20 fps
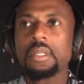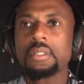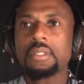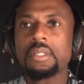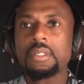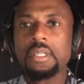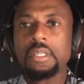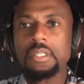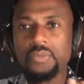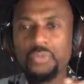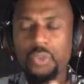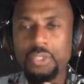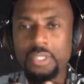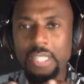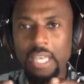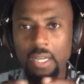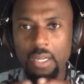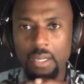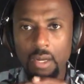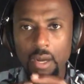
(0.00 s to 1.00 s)
this feels
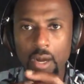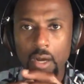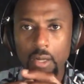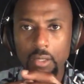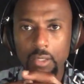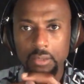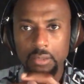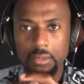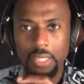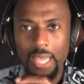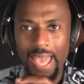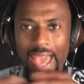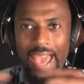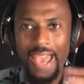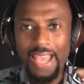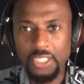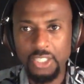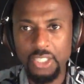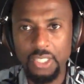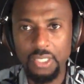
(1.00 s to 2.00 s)
like a call to
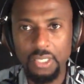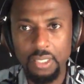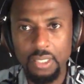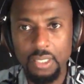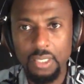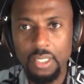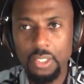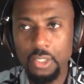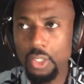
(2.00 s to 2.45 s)
action.